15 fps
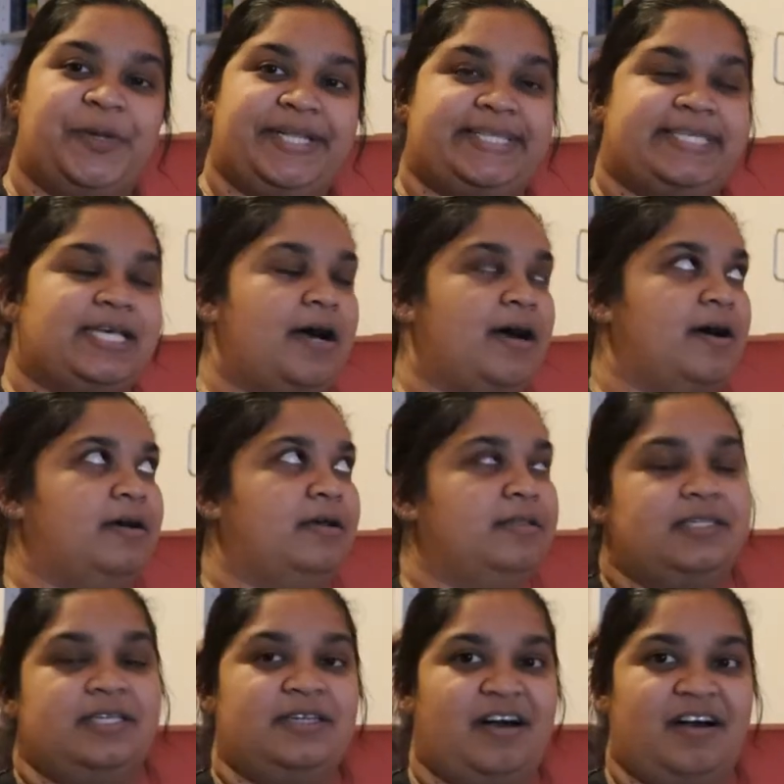with
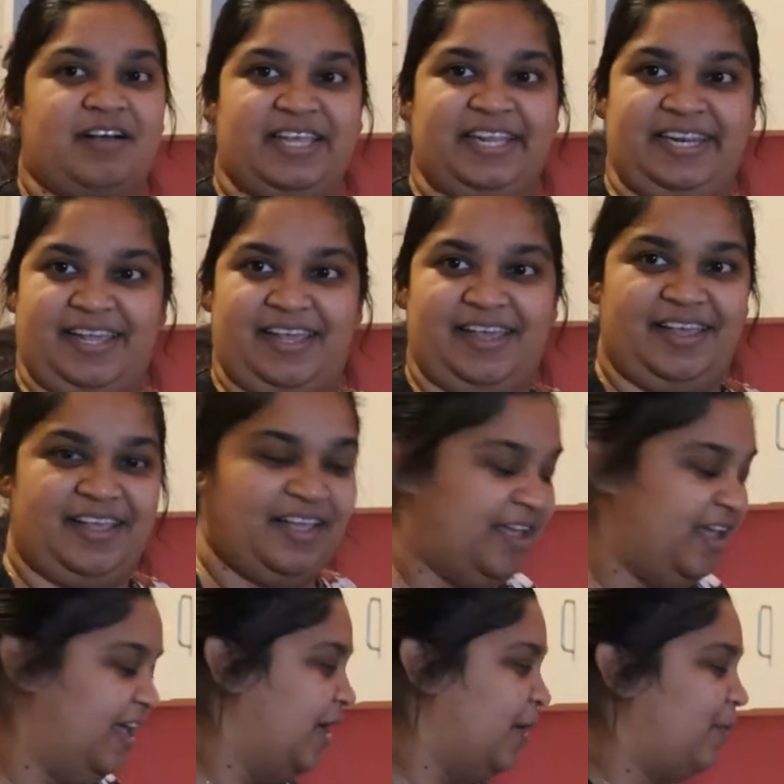the duck in there.
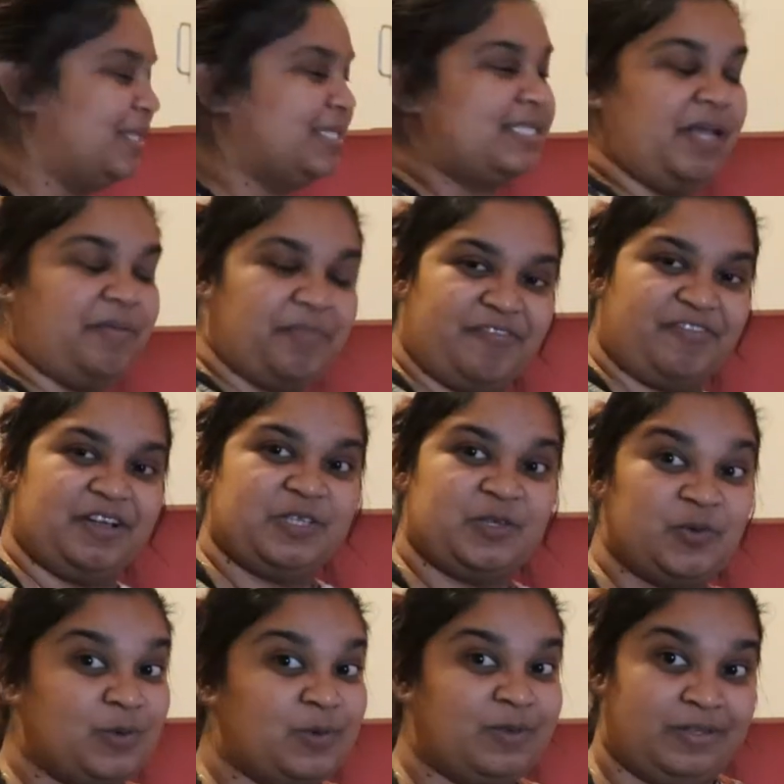Well, some of us
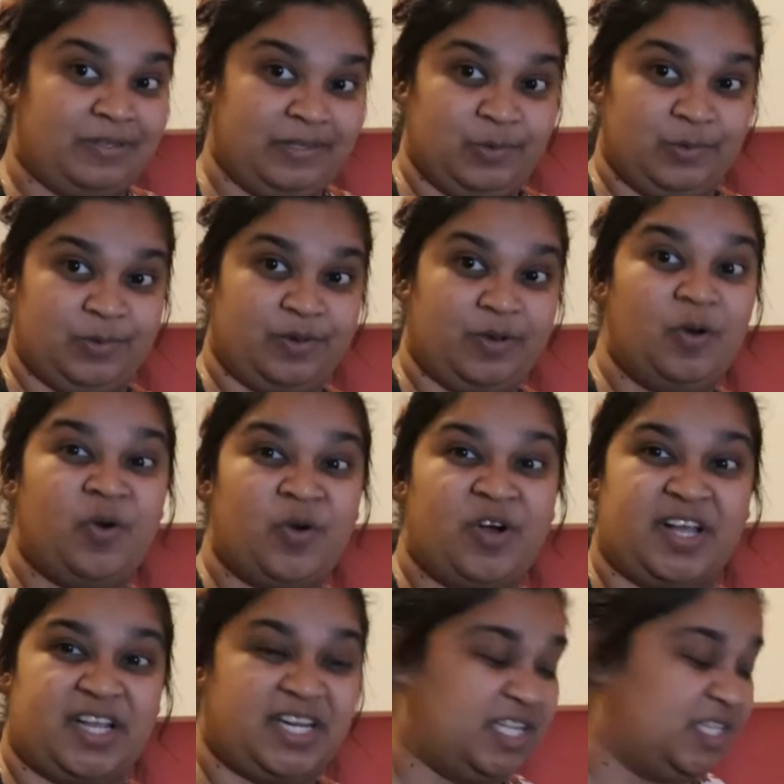who
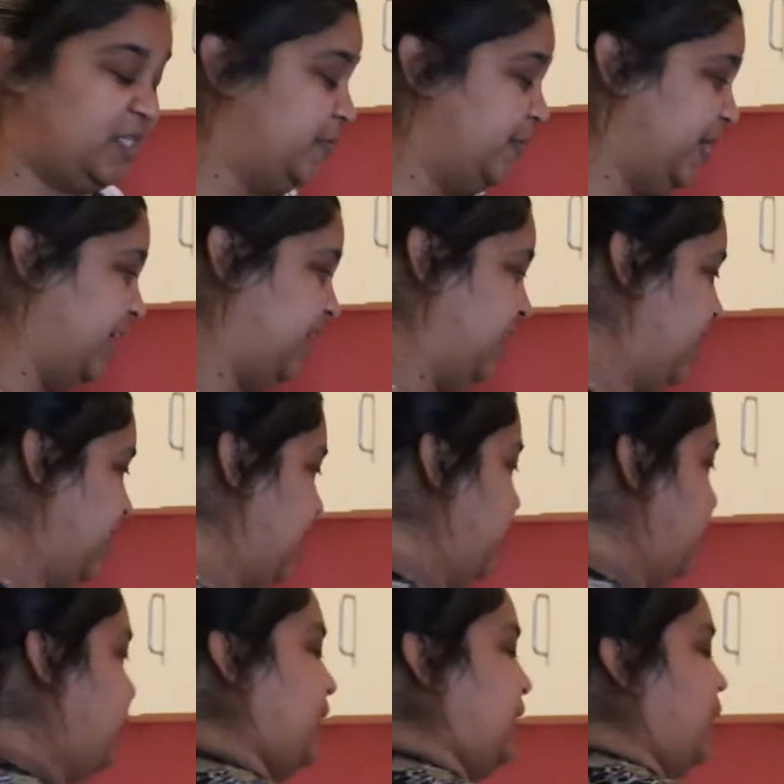cook this way
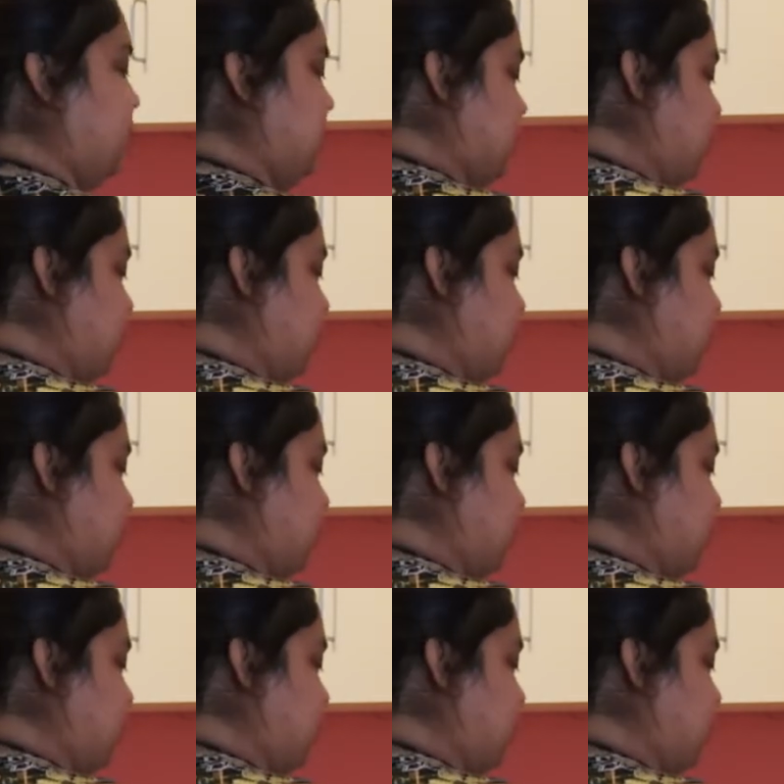without